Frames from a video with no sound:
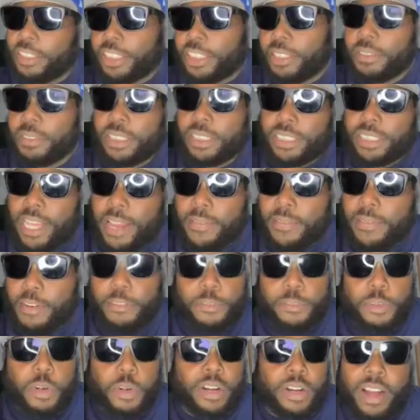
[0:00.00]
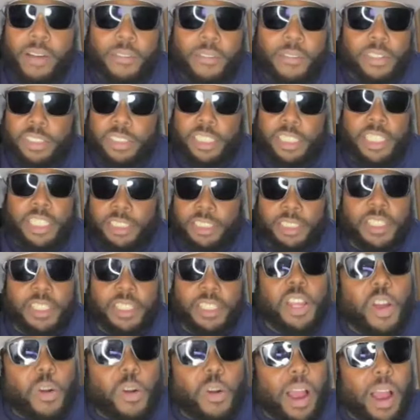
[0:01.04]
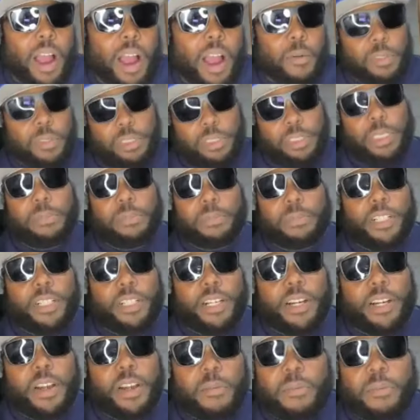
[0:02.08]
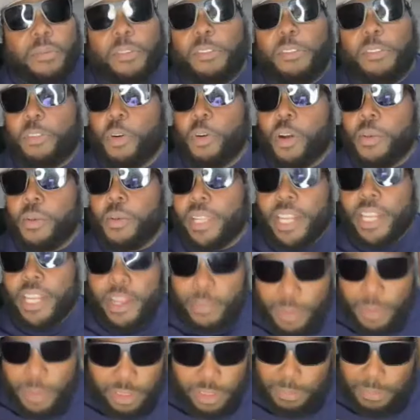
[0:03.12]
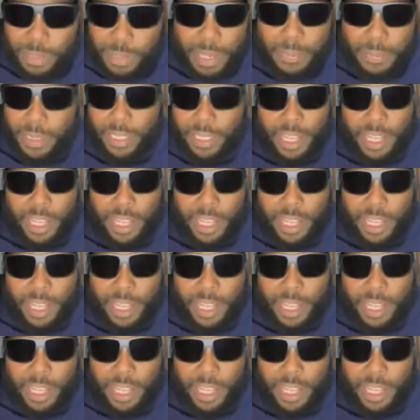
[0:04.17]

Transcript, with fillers: She was just having a full conversation while I was up there performing, and we was maybe